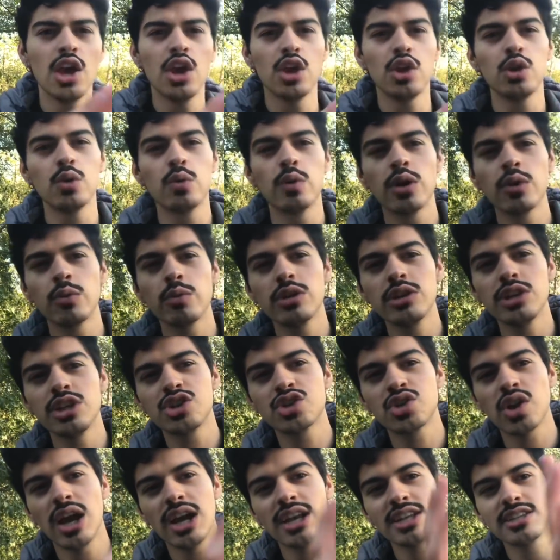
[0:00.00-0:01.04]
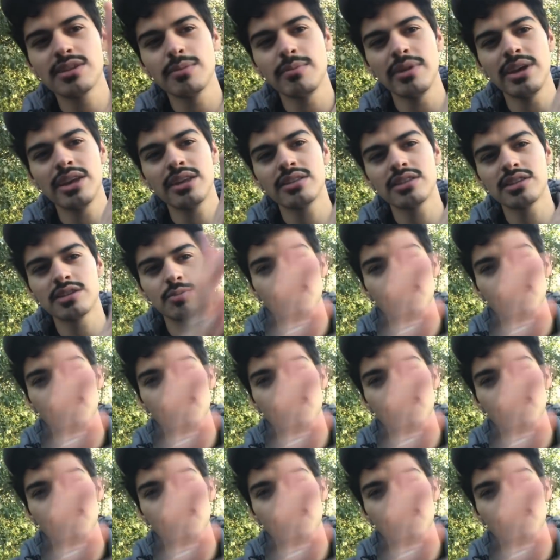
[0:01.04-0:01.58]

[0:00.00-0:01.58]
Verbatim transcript: you weren't really trying to make this